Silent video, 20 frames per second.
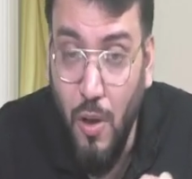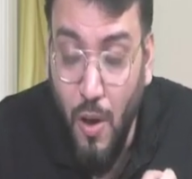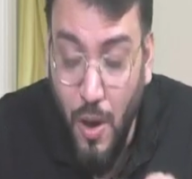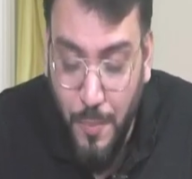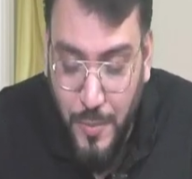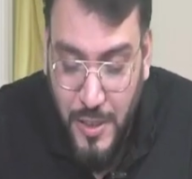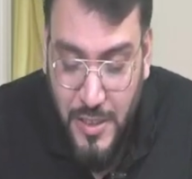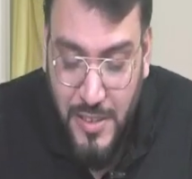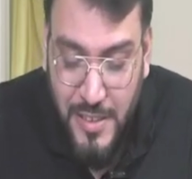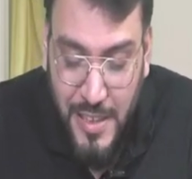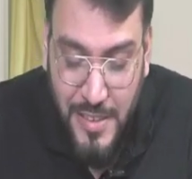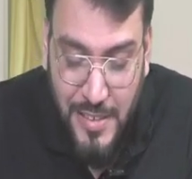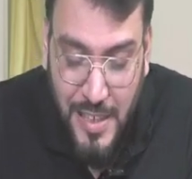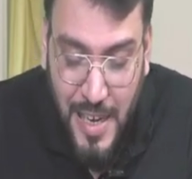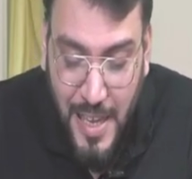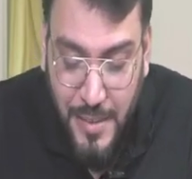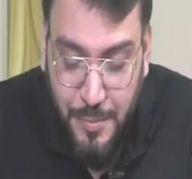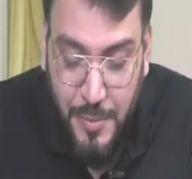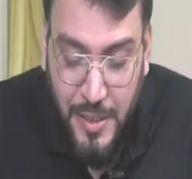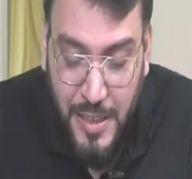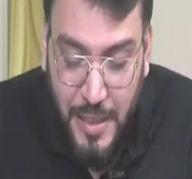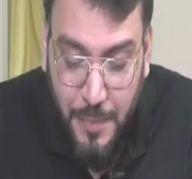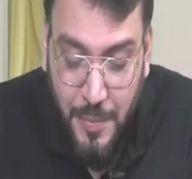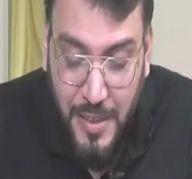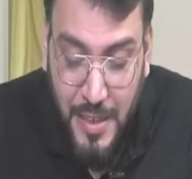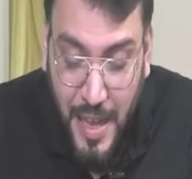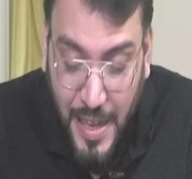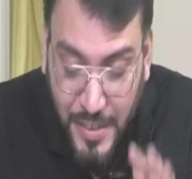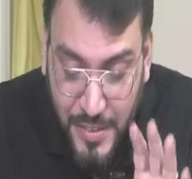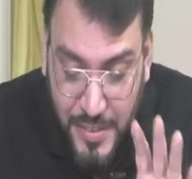of this nature has been given
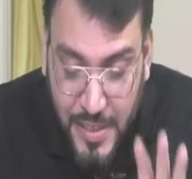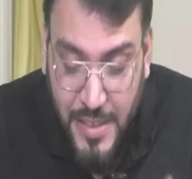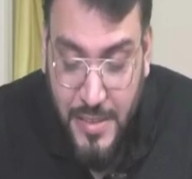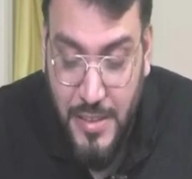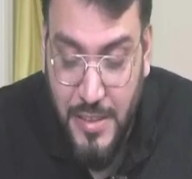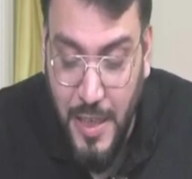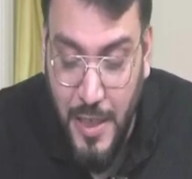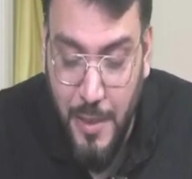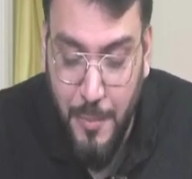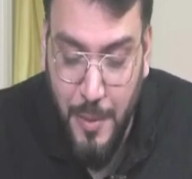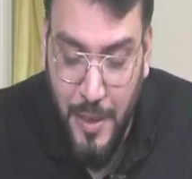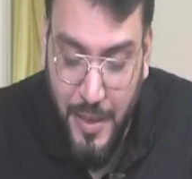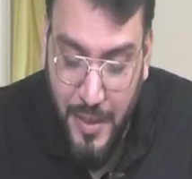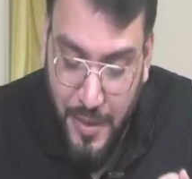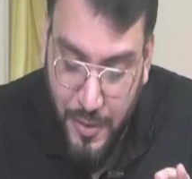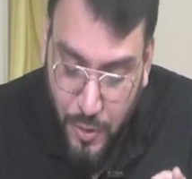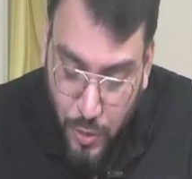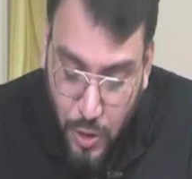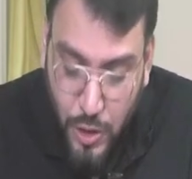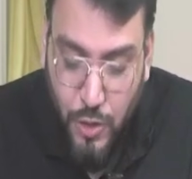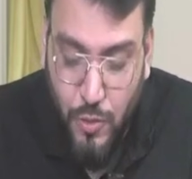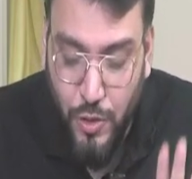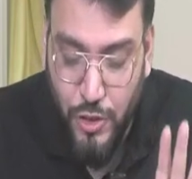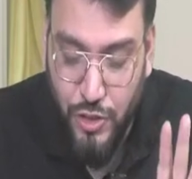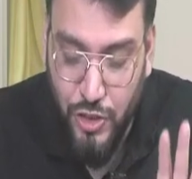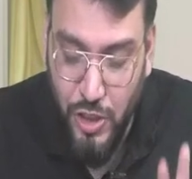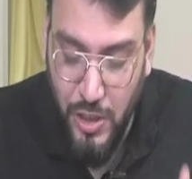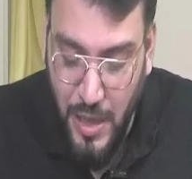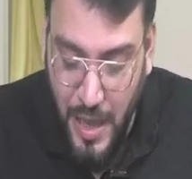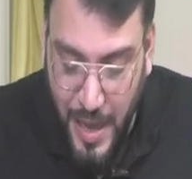ICS study material. Good
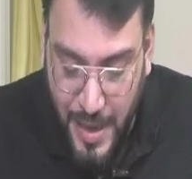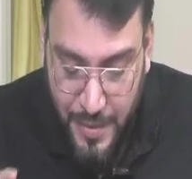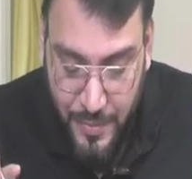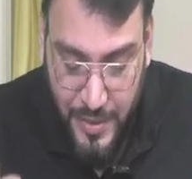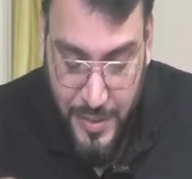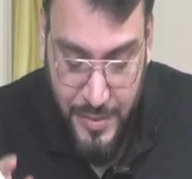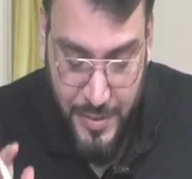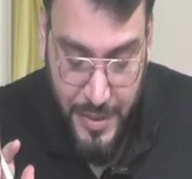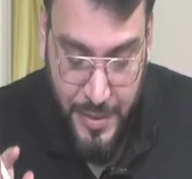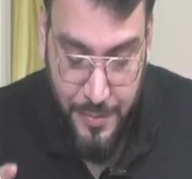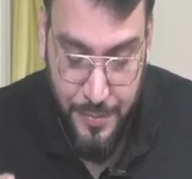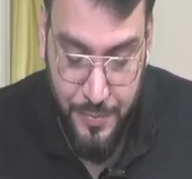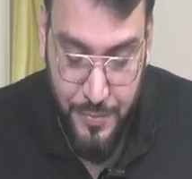question, I will say.